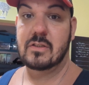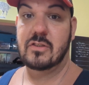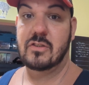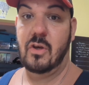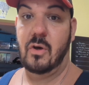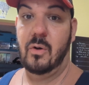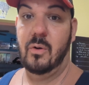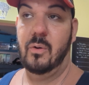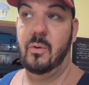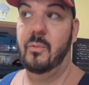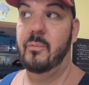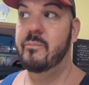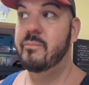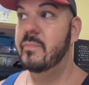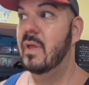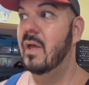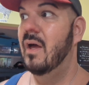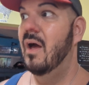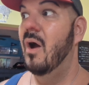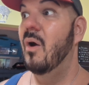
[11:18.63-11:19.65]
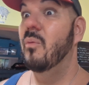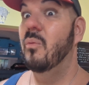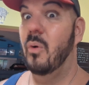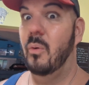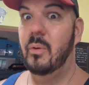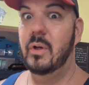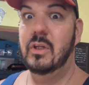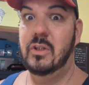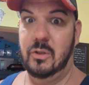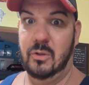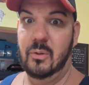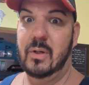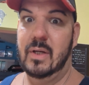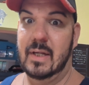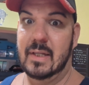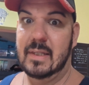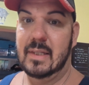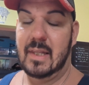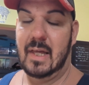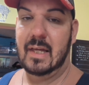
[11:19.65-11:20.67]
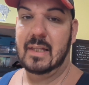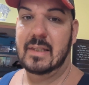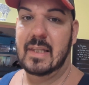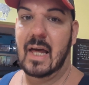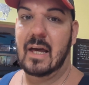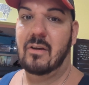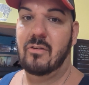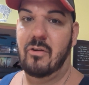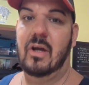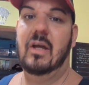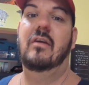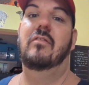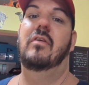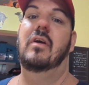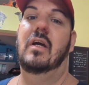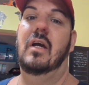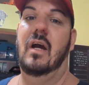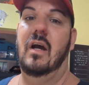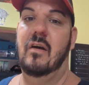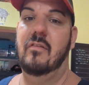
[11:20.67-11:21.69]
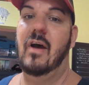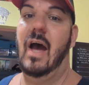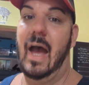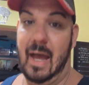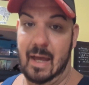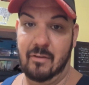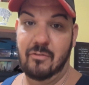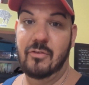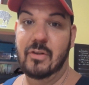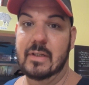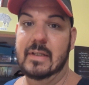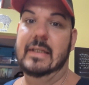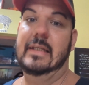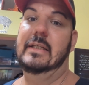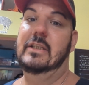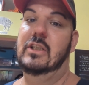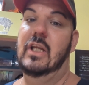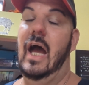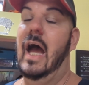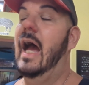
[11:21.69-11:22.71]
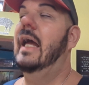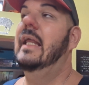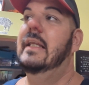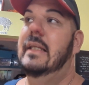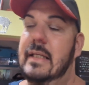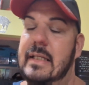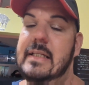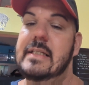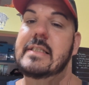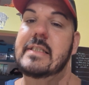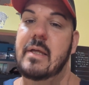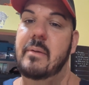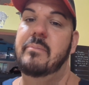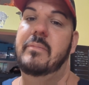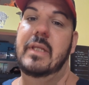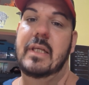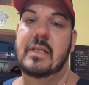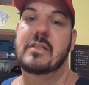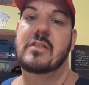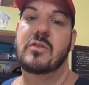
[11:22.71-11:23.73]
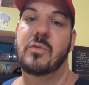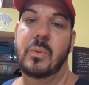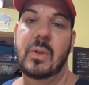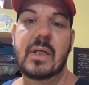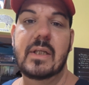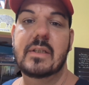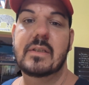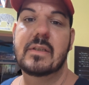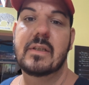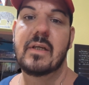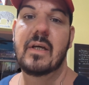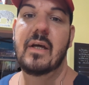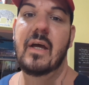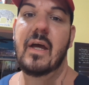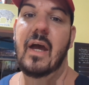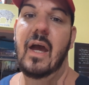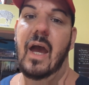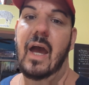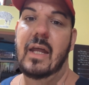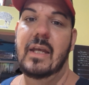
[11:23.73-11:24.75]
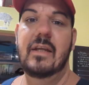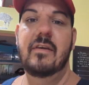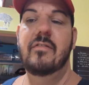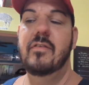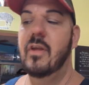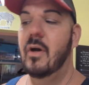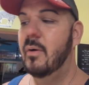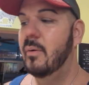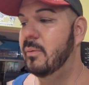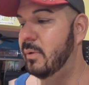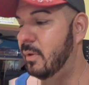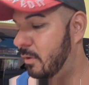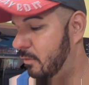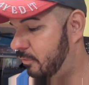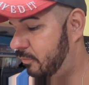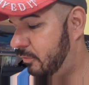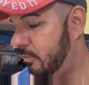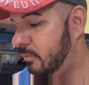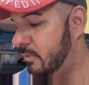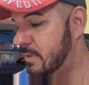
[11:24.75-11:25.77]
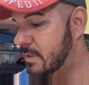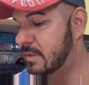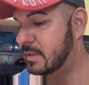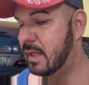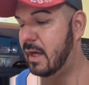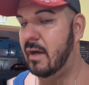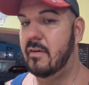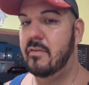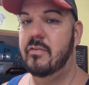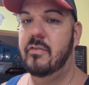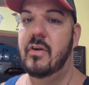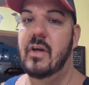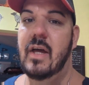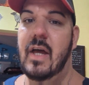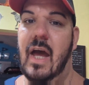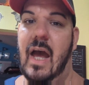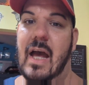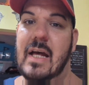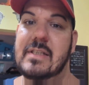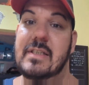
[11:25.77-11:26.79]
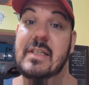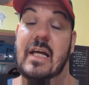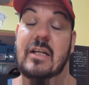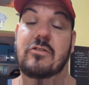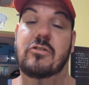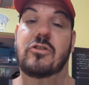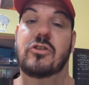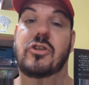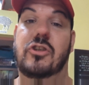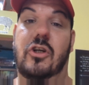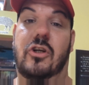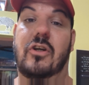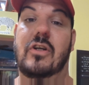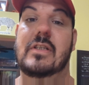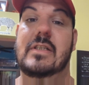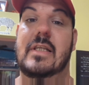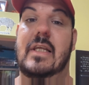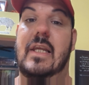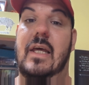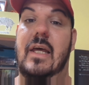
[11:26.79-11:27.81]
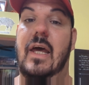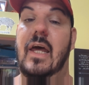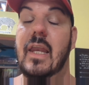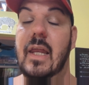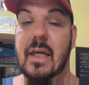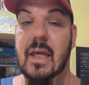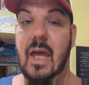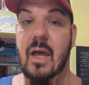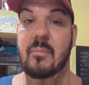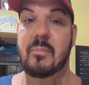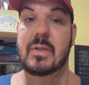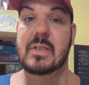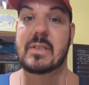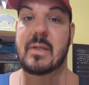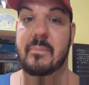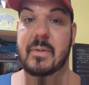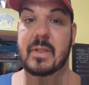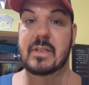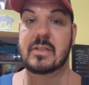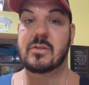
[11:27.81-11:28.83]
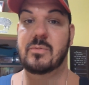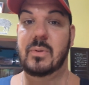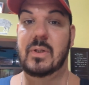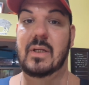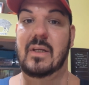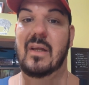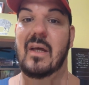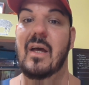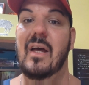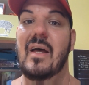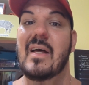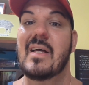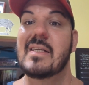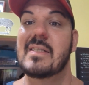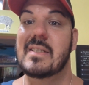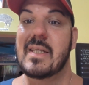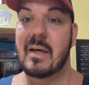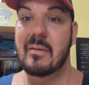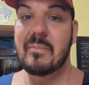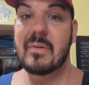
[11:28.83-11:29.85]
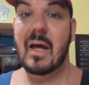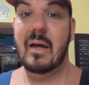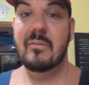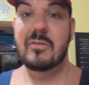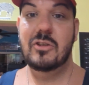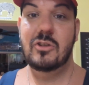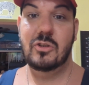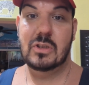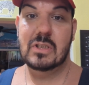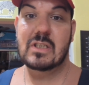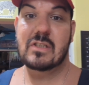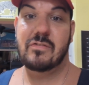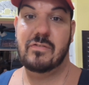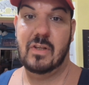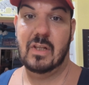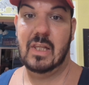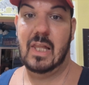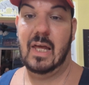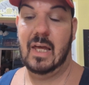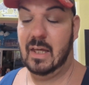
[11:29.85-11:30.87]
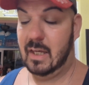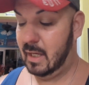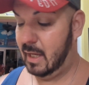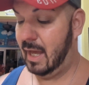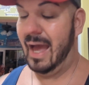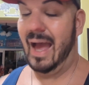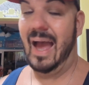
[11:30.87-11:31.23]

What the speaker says: So when we do get like that craving of, I need something sweet, and even though fruit and stuff has natural sugars in it and it can be something sweet, sometimes you just feel like